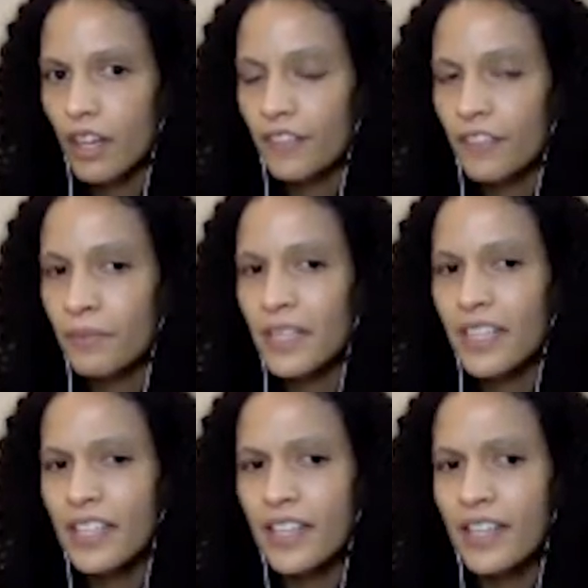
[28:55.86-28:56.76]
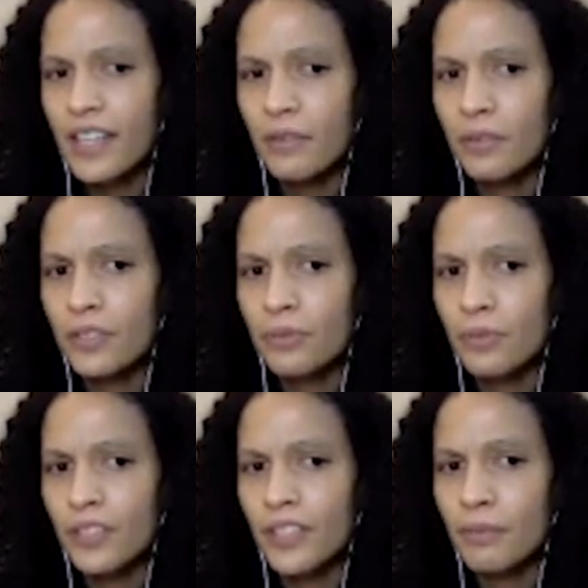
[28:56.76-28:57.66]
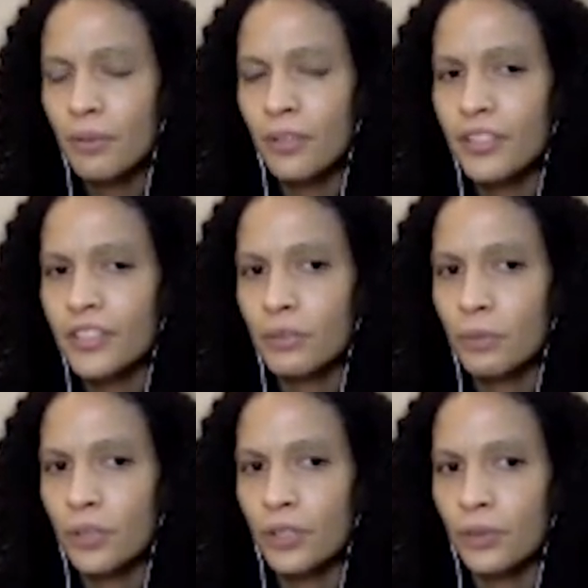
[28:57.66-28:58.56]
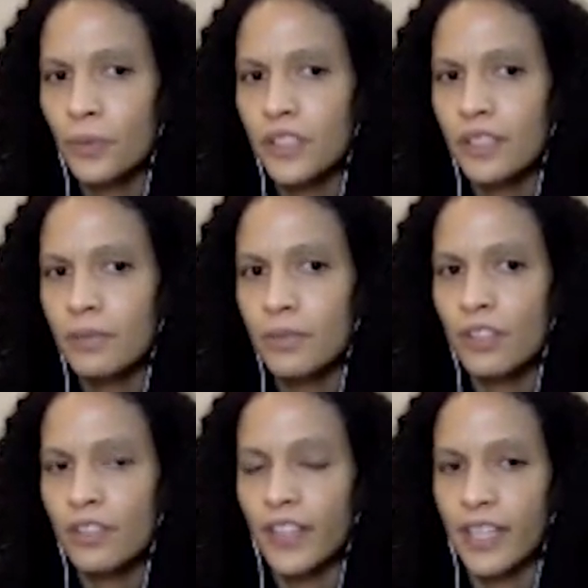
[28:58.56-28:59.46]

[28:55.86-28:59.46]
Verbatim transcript: For me, it was really important to work with some sort of like